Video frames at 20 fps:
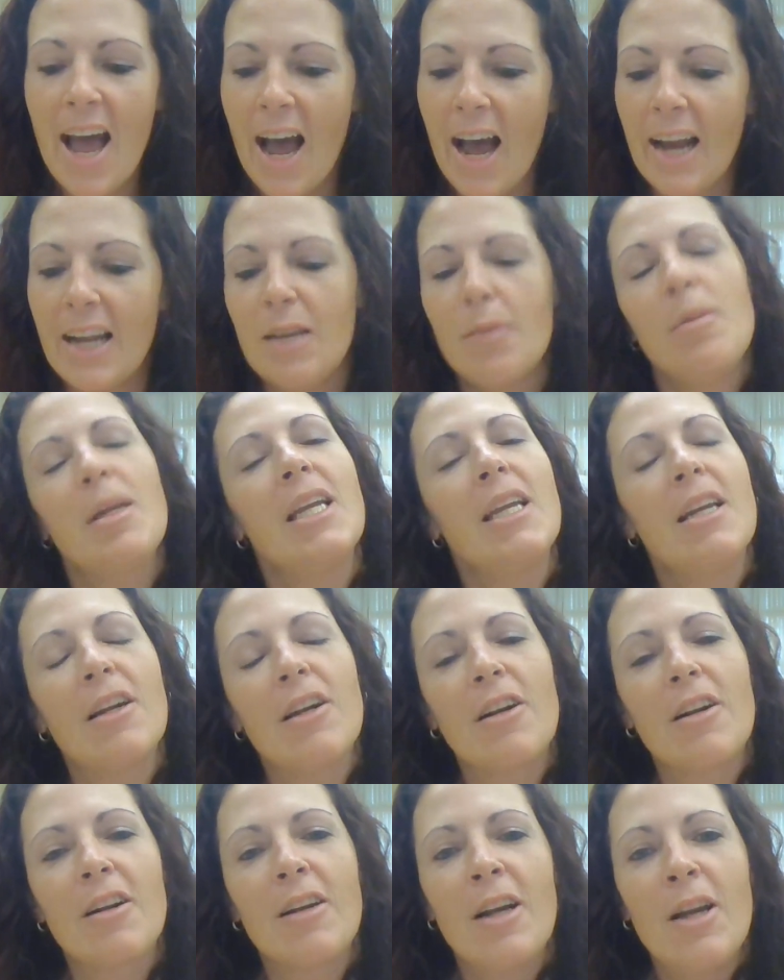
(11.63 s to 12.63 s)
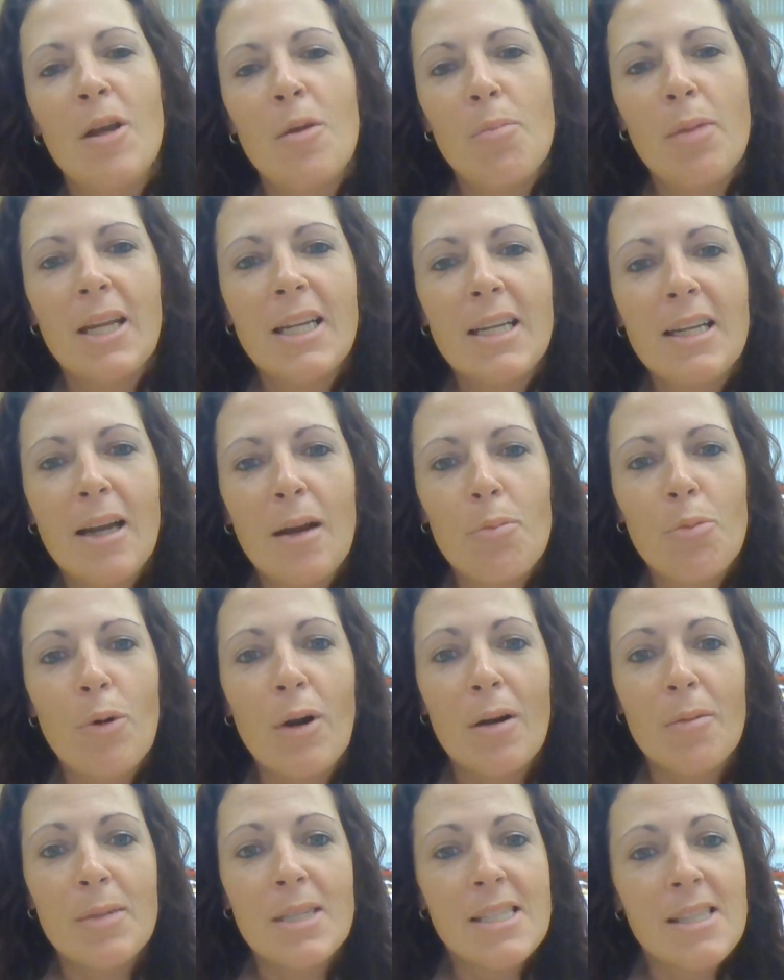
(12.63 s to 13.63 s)
I am here picking up
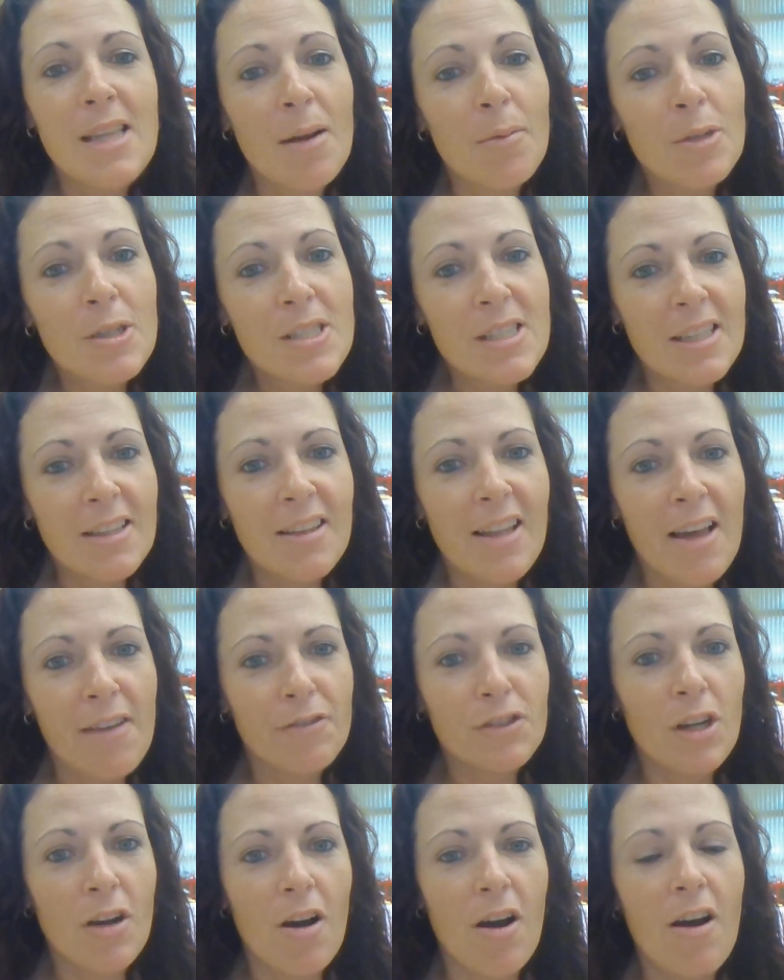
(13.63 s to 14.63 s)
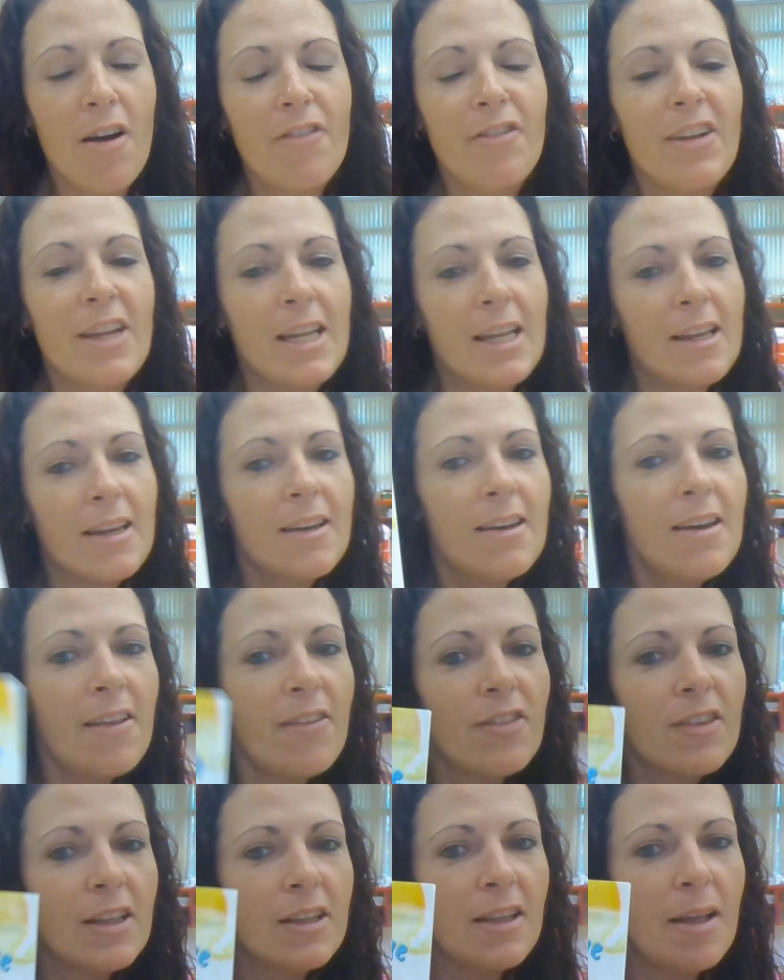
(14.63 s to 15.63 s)
where Miss Emerson left off
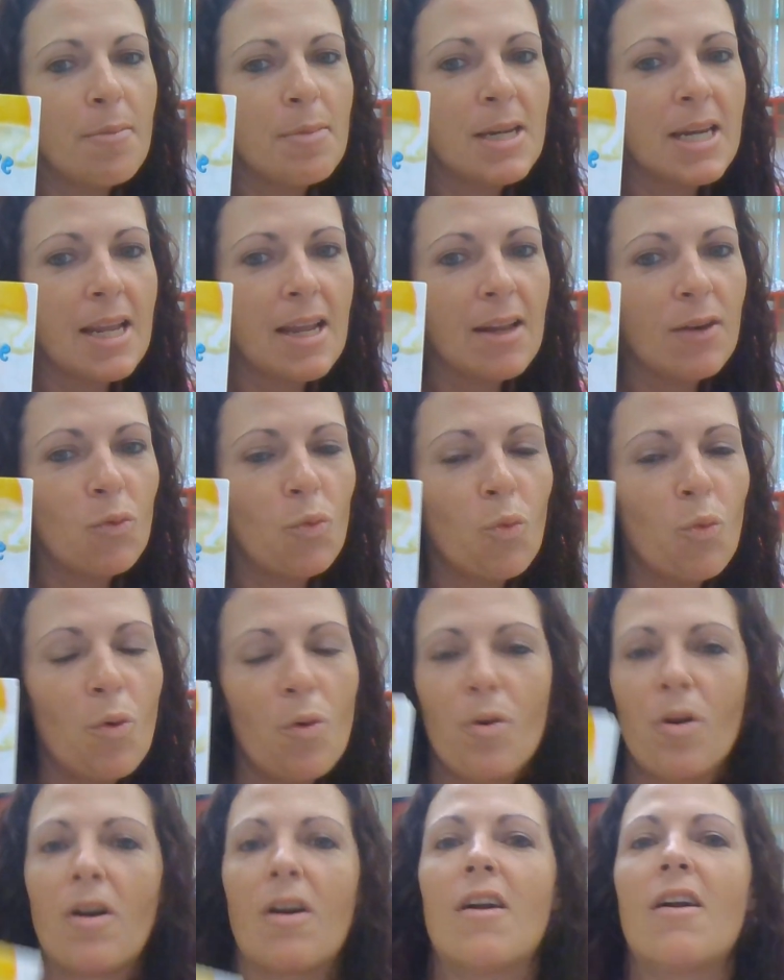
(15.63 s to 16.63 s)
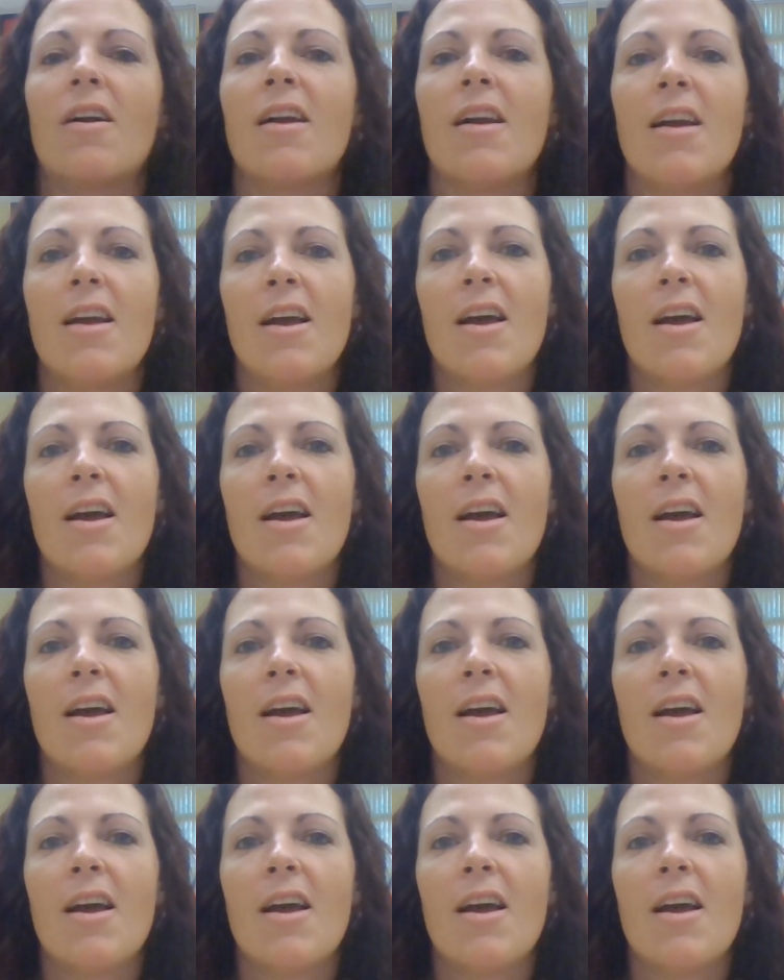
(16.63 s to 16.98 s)
in the Lemonade War.